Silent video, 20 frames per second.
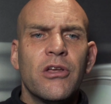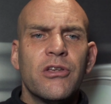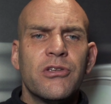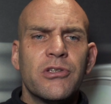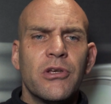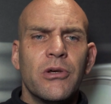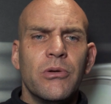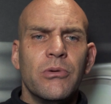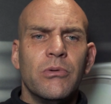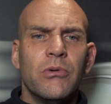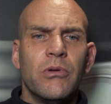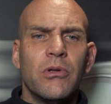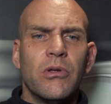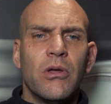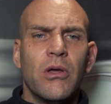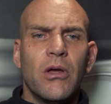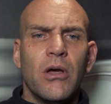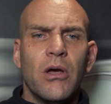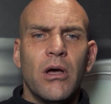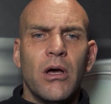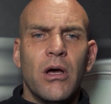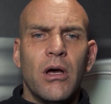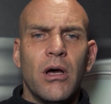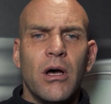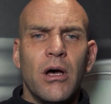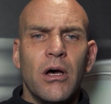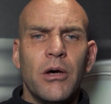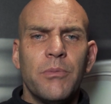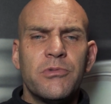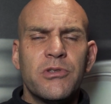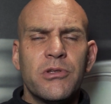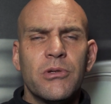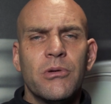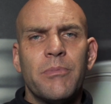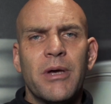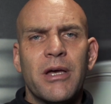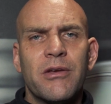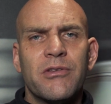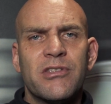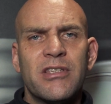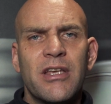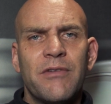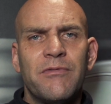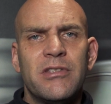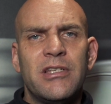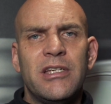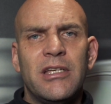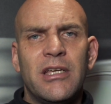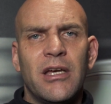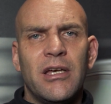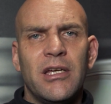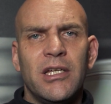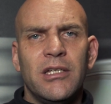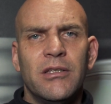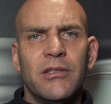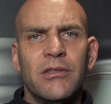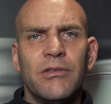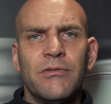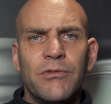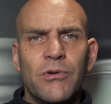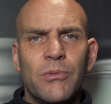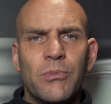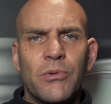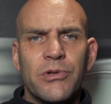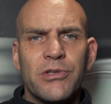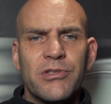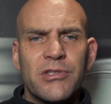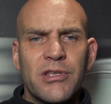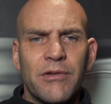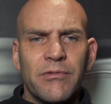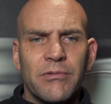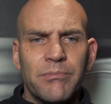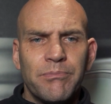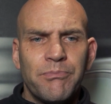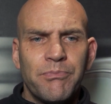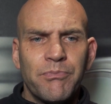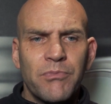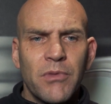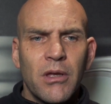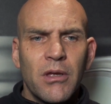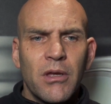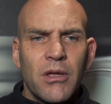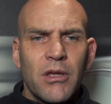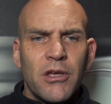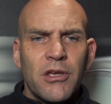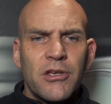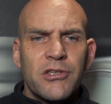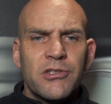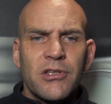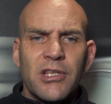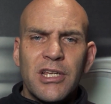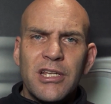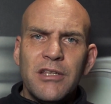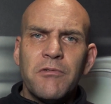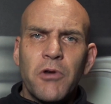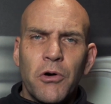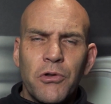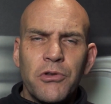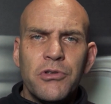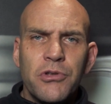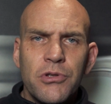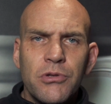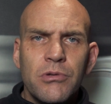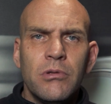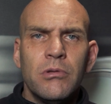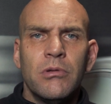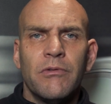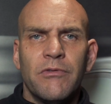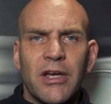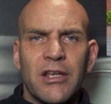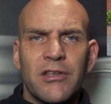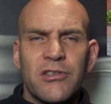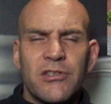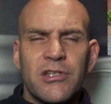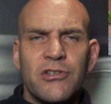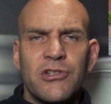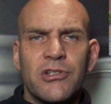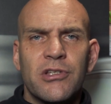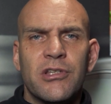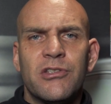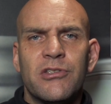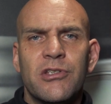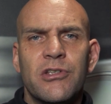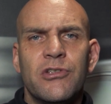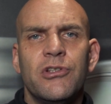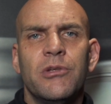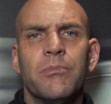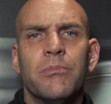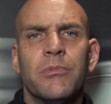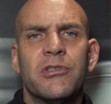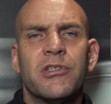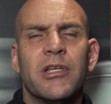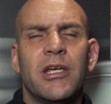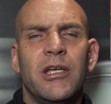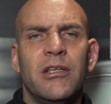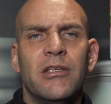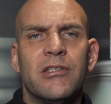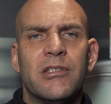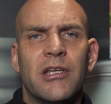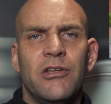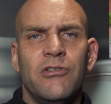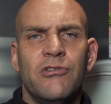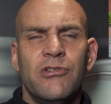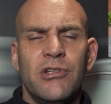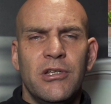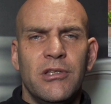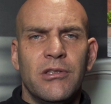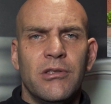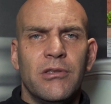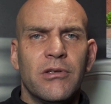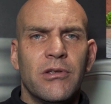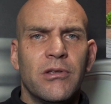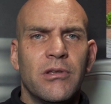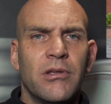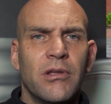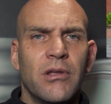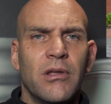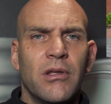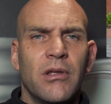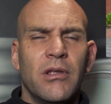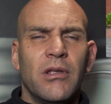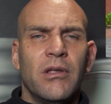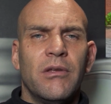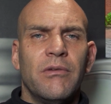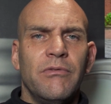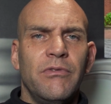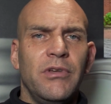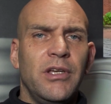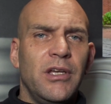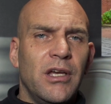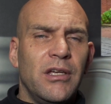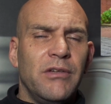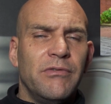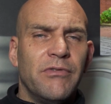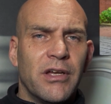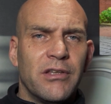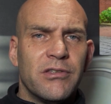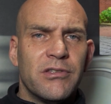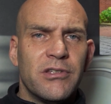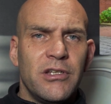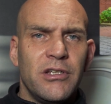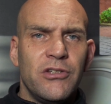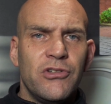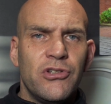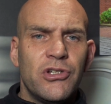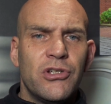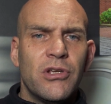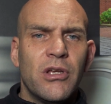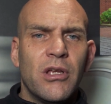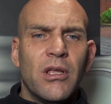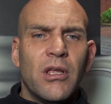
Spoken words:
So up to about 70k, the 4.7. So then you've got new Vantage. This is your Mercedes engined V8 Vantage,